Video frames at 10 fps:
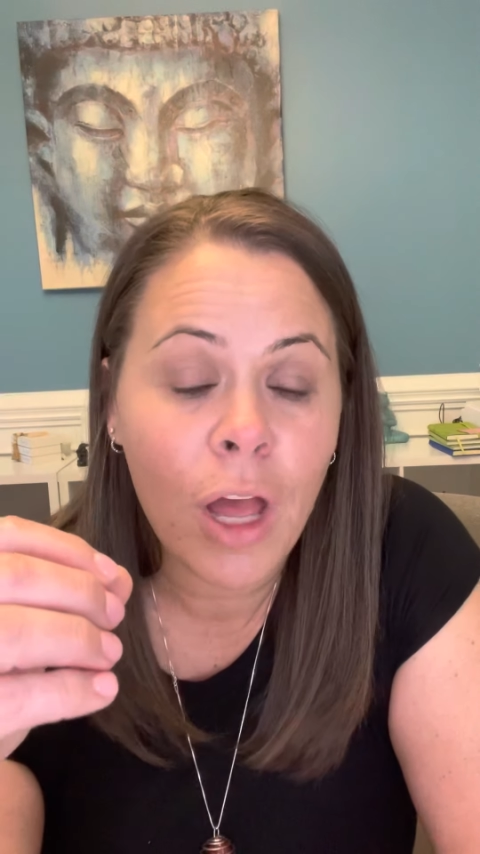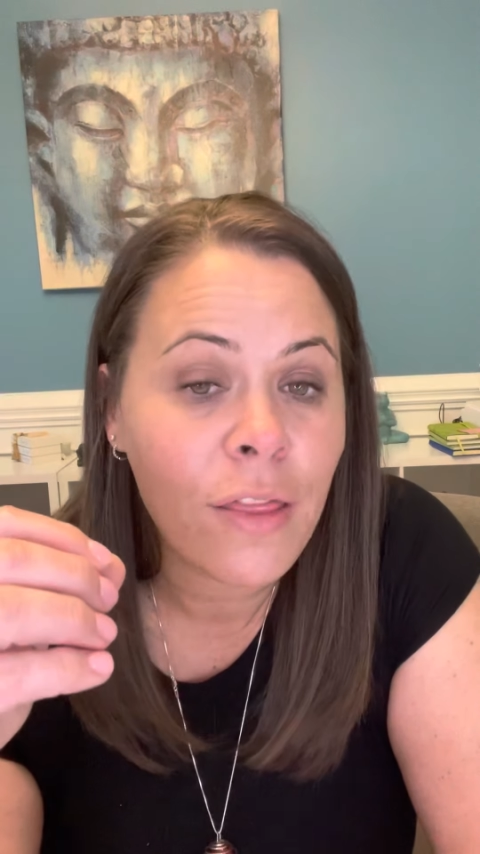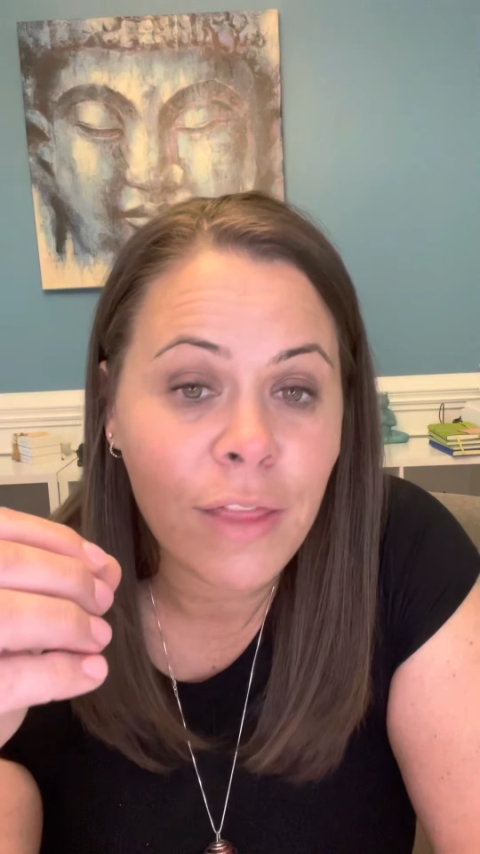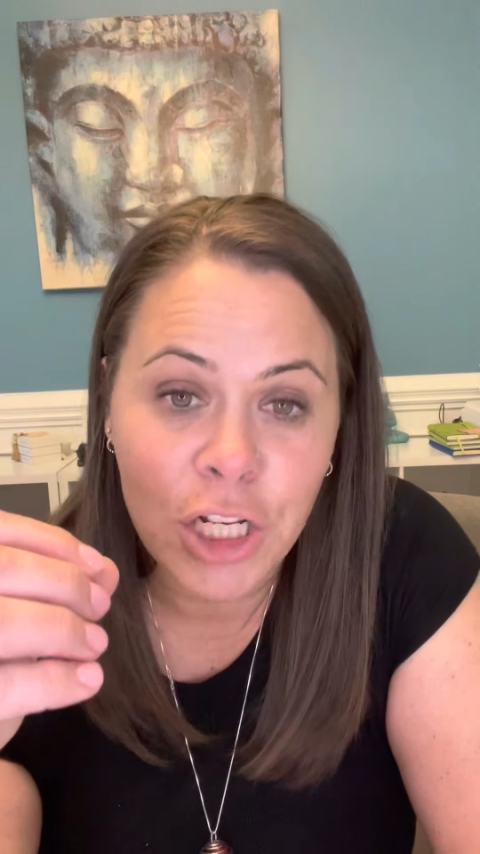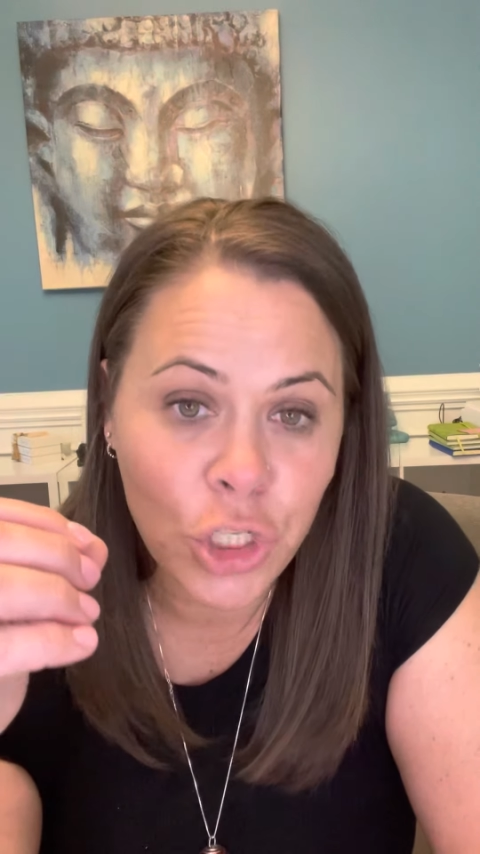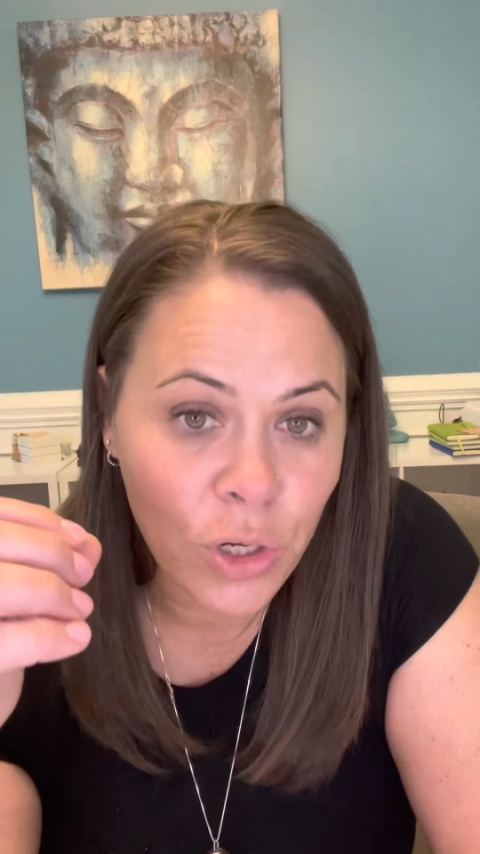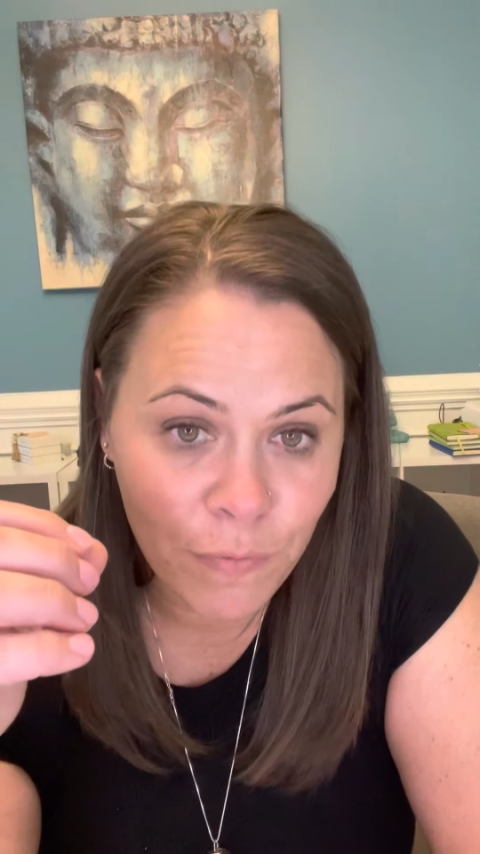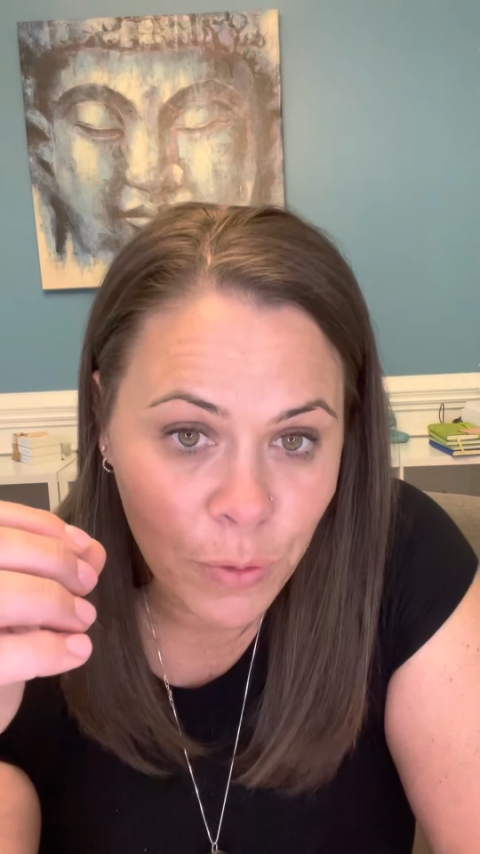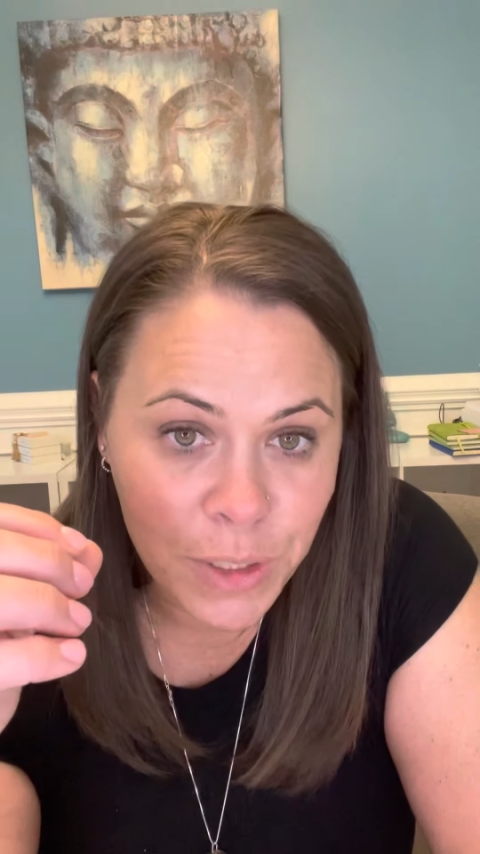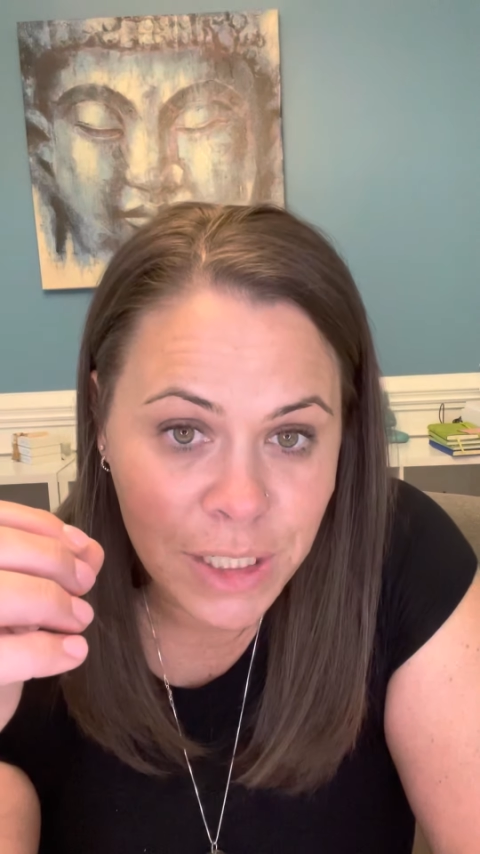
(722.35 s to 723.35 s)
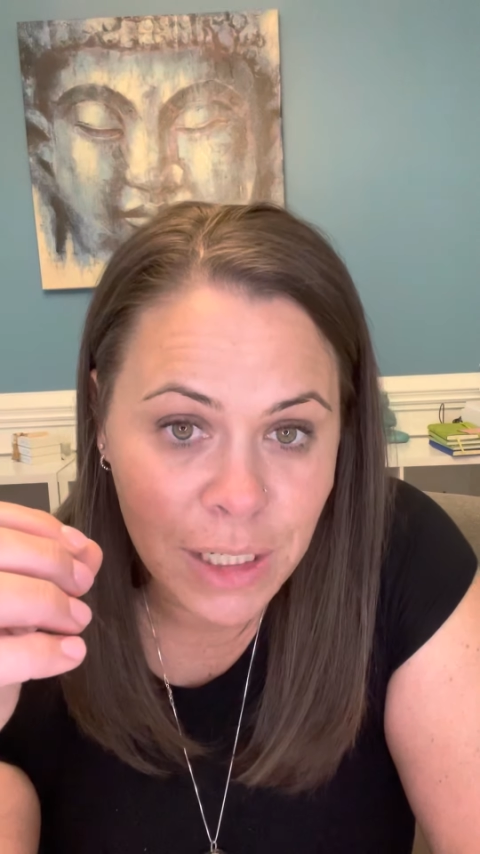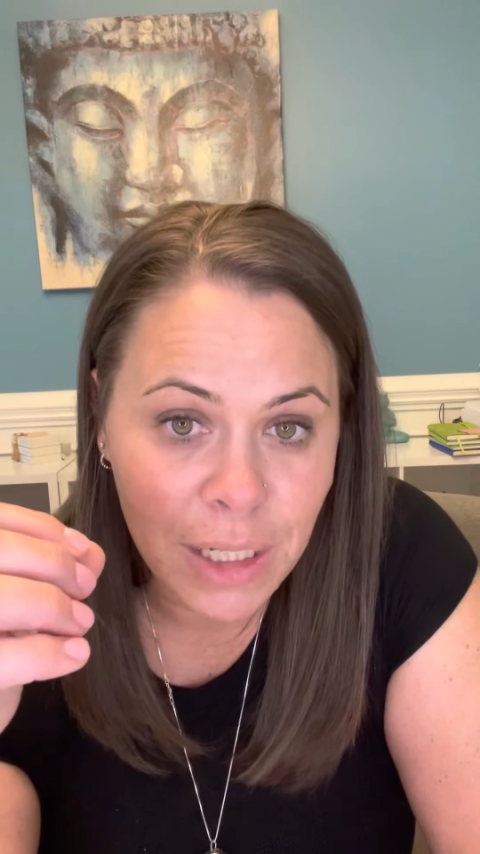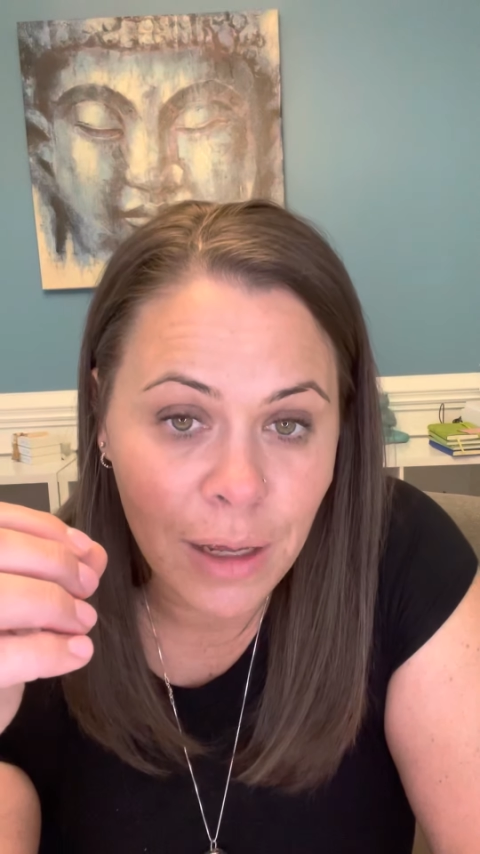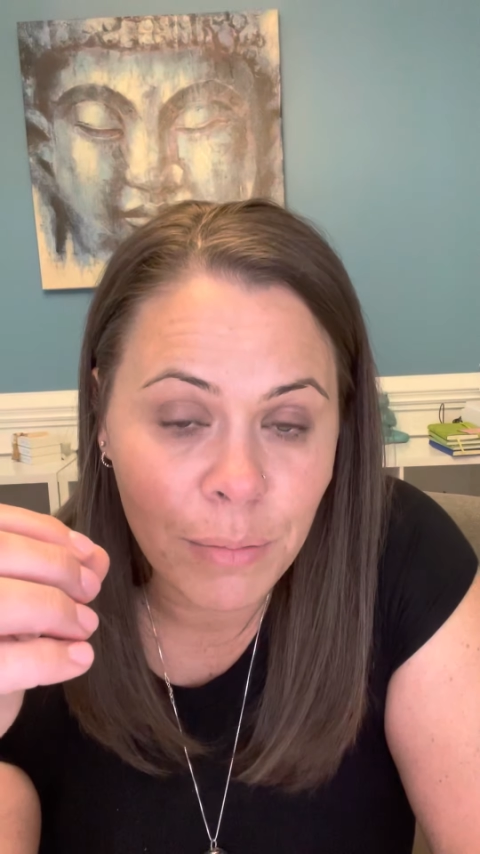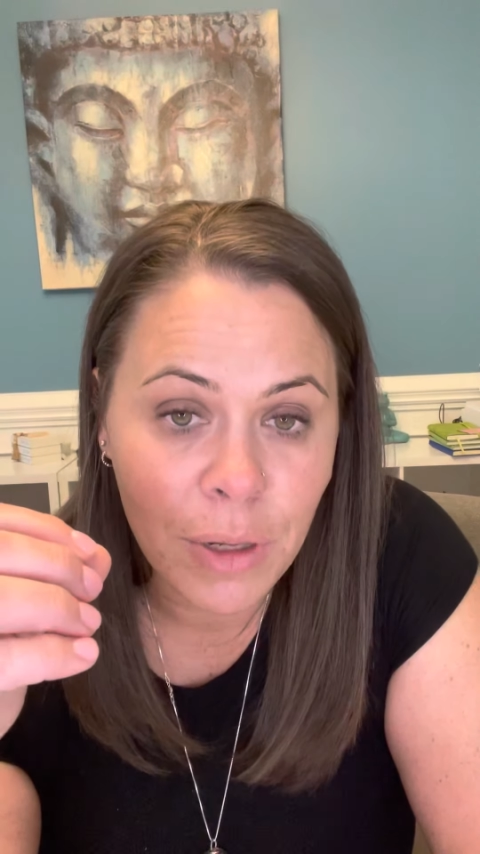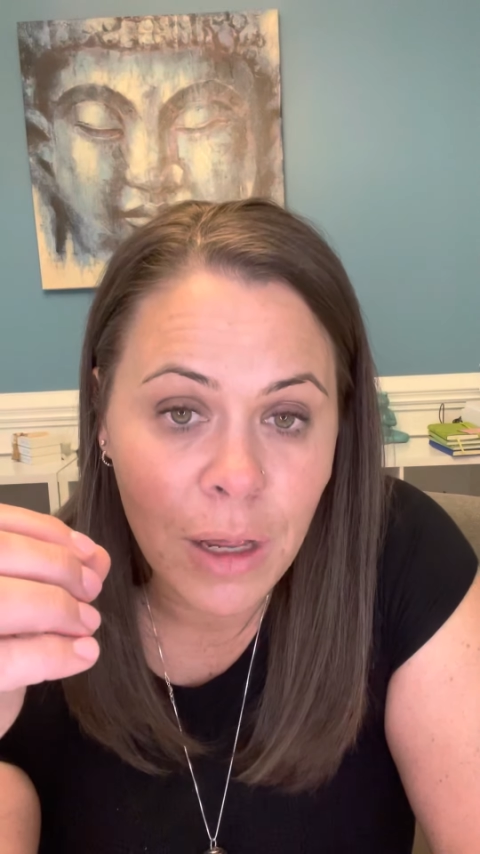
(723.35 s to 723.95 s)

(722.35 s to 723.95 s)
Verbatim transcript: that you're influencing them